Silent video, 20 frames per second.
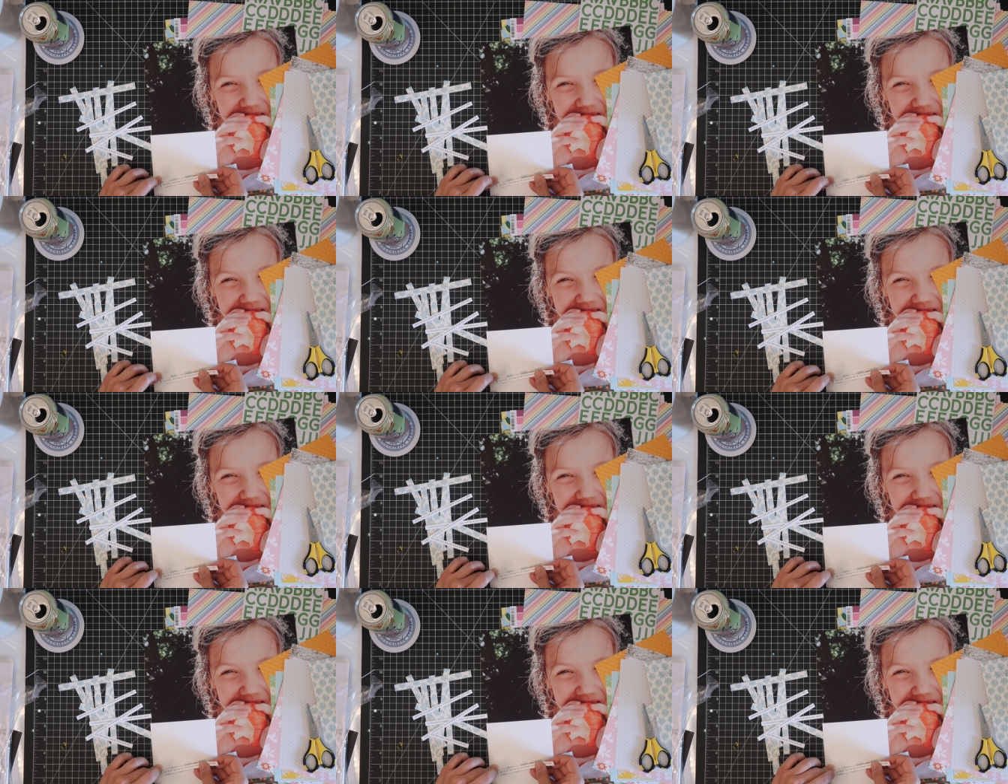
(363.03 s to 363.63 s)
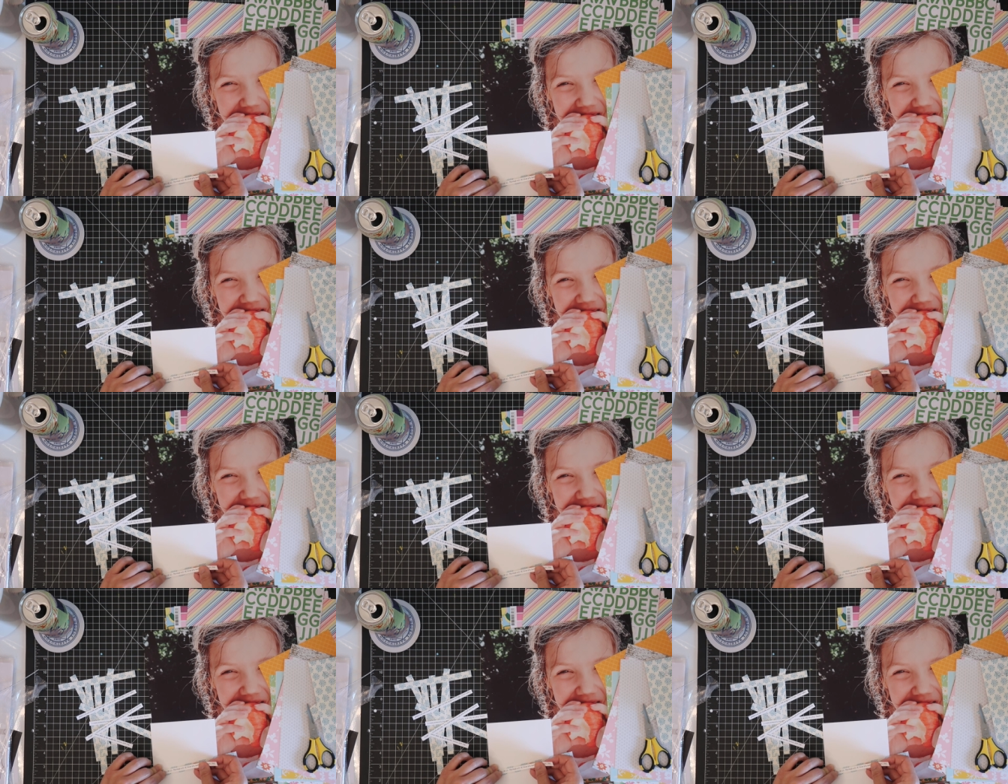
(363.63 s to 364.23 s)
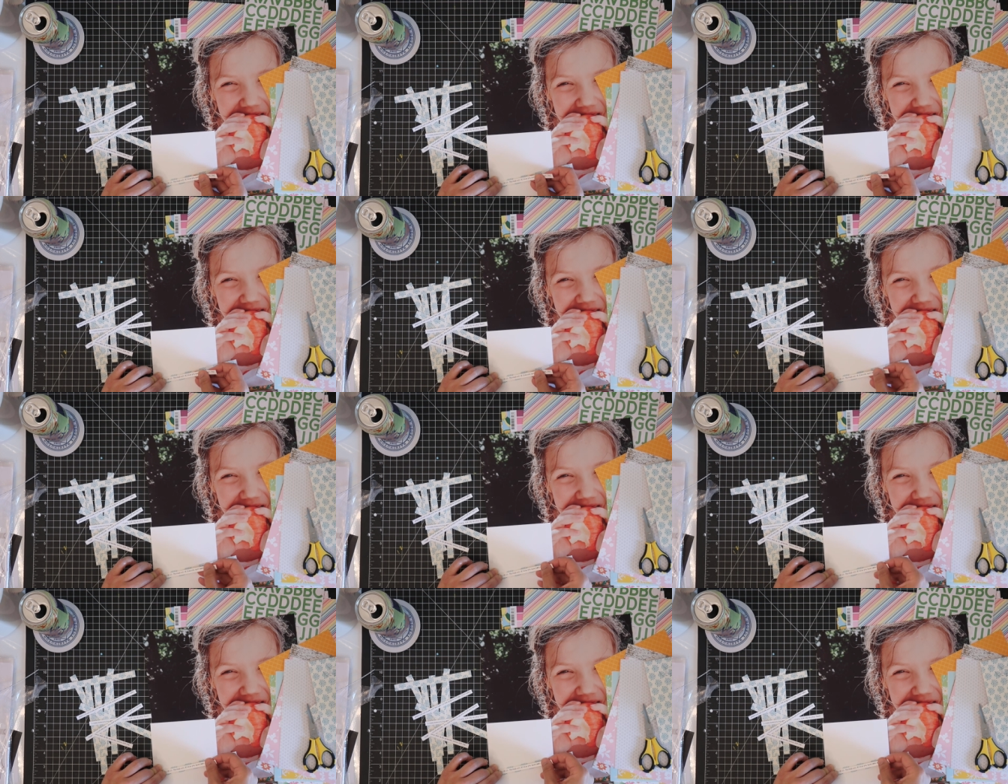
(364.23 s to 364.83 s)
look perfect.
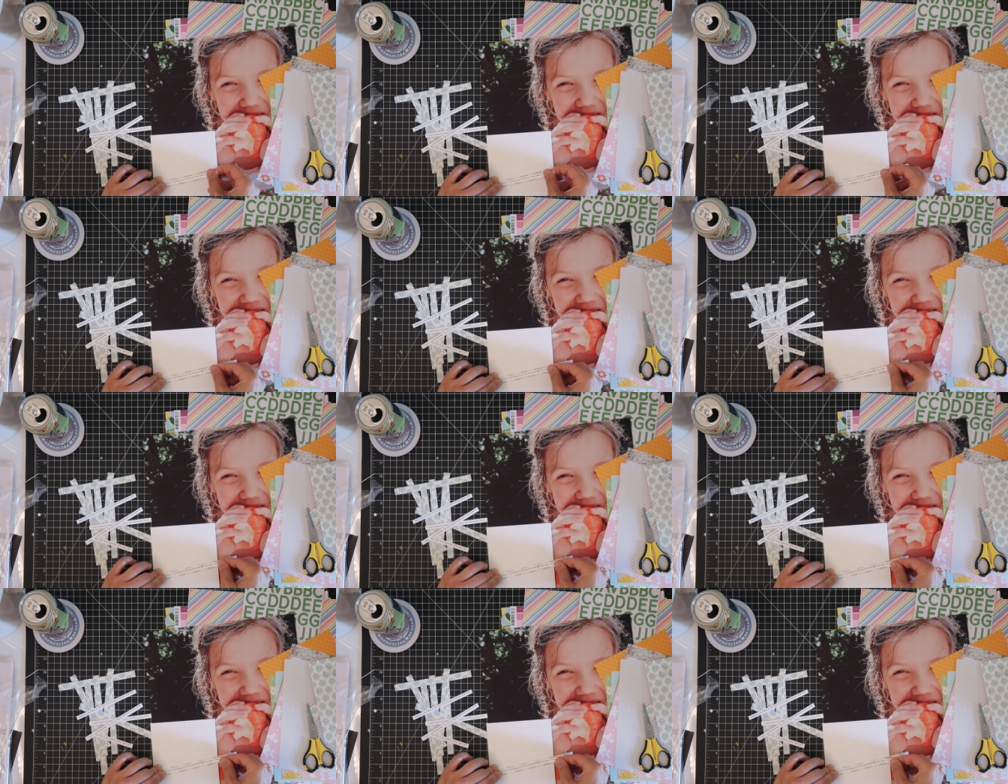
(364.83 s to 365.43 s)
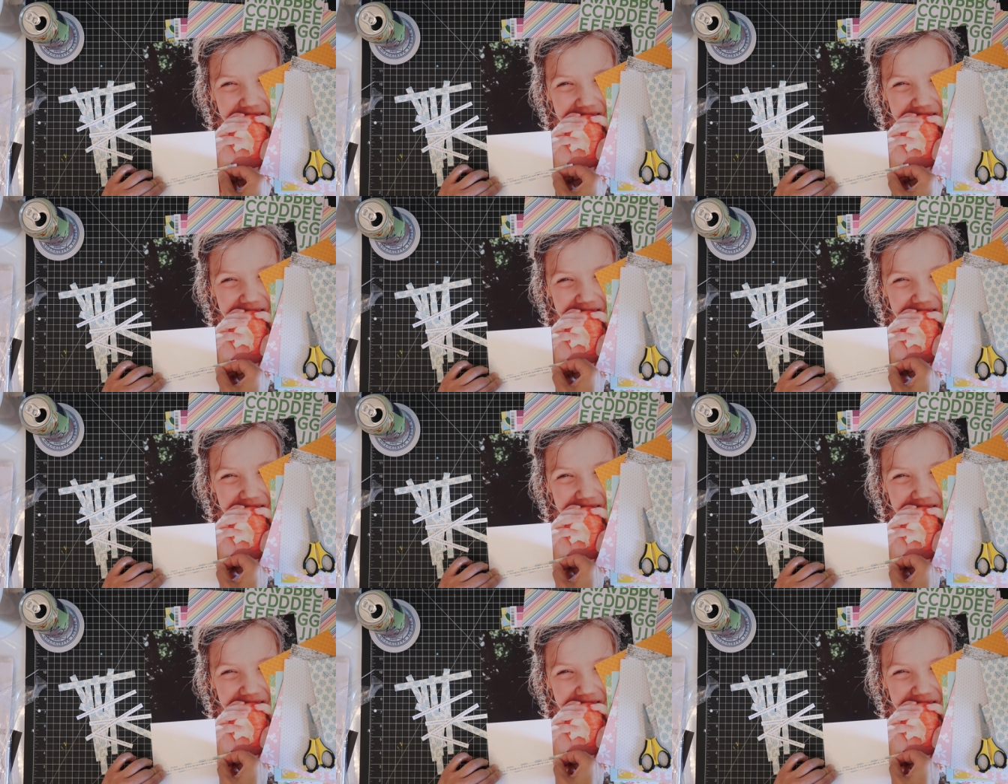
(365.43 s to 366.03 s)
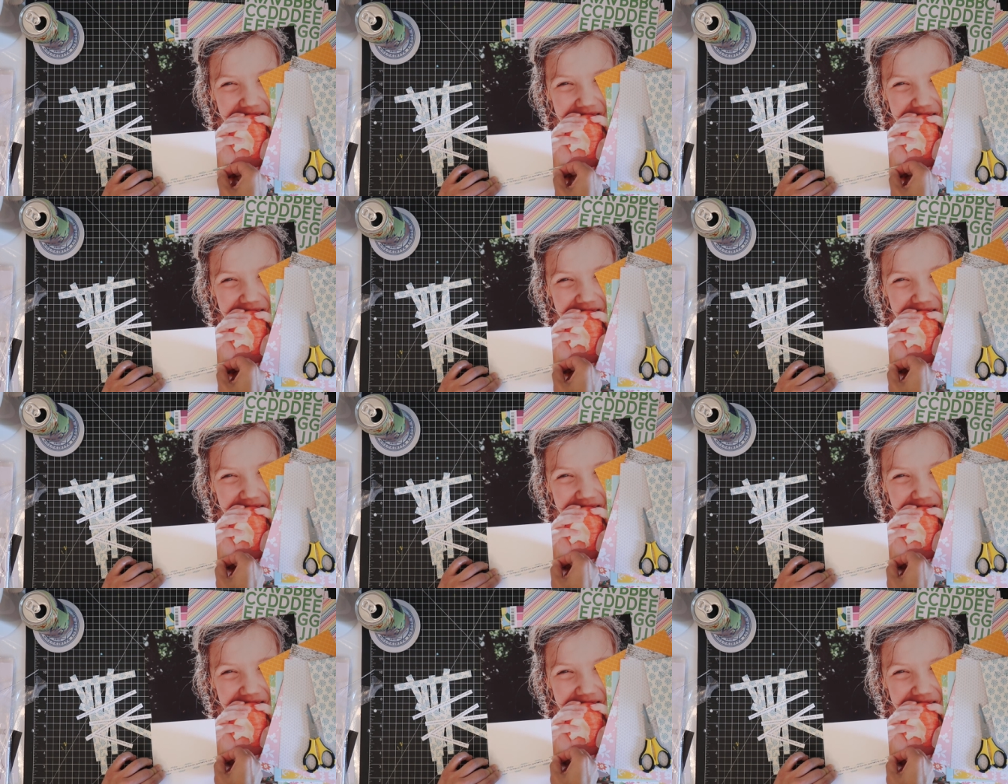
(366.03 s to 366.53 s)
Not that I could even manage that if I